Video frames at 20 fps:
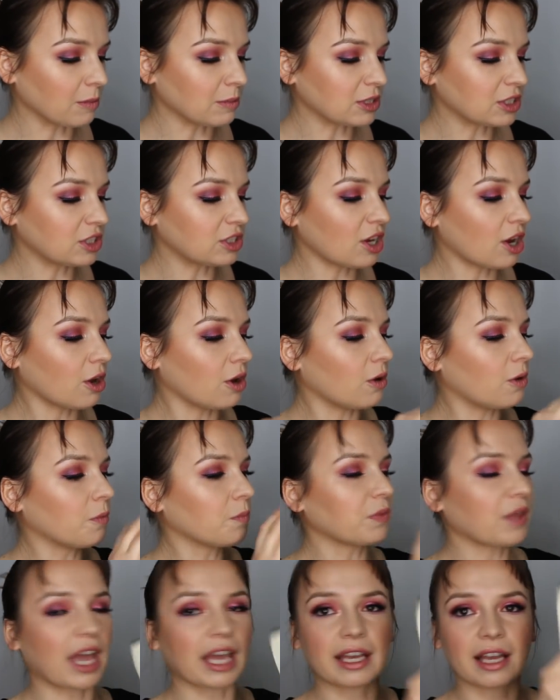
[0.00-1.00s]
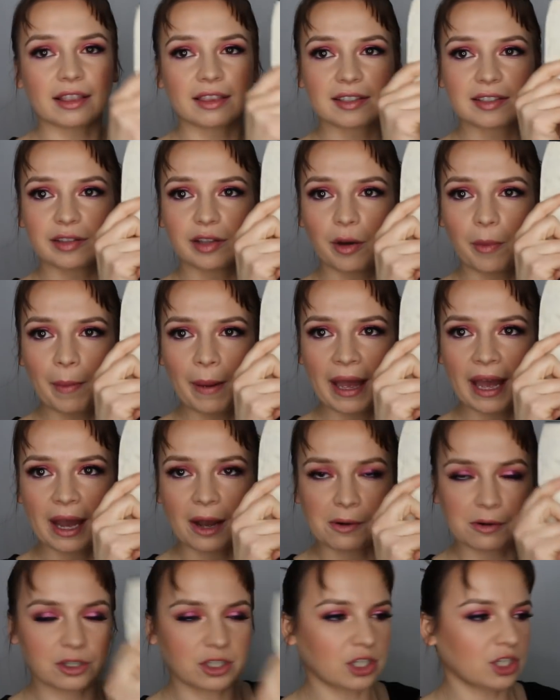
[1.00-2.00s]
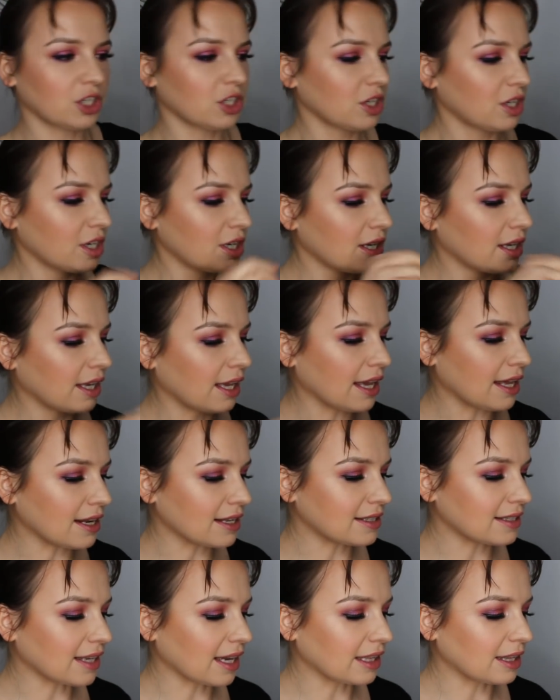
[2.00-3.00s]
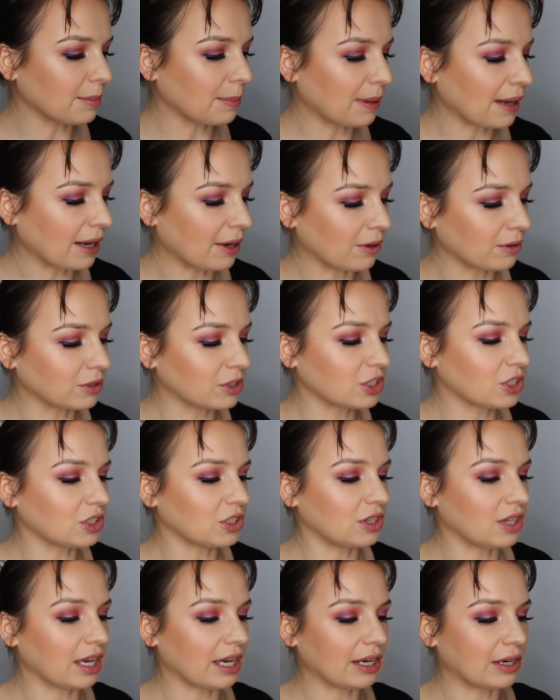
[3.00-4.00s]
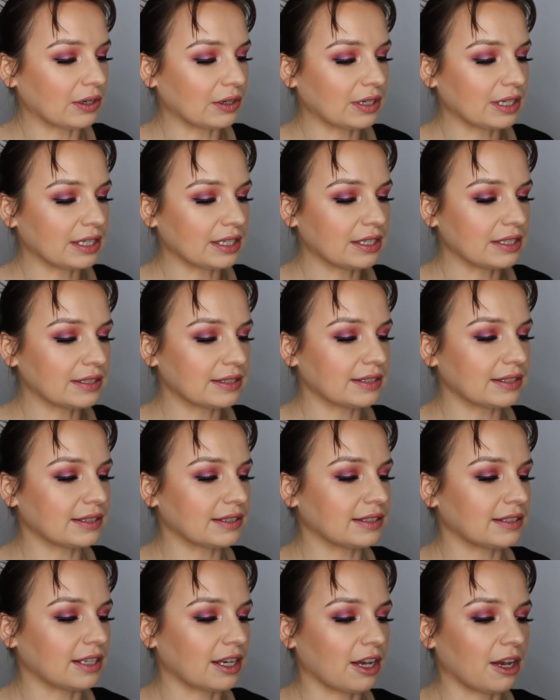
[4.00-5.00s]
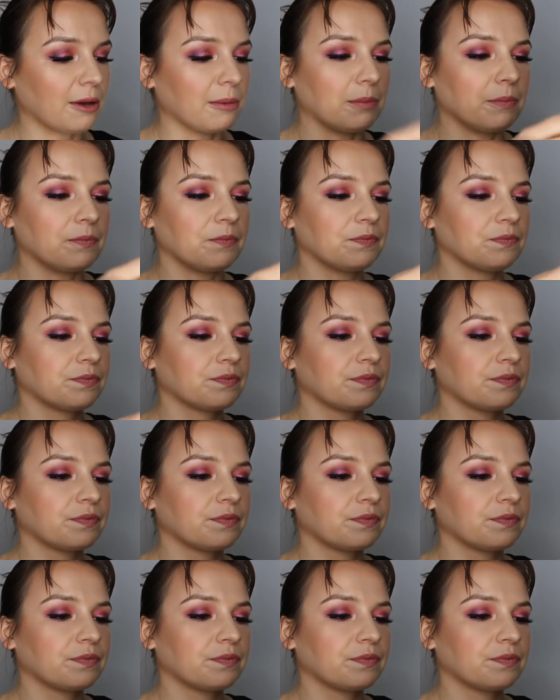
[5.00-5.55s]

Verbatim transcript: So I got this little pouch, and inside the pouch there is some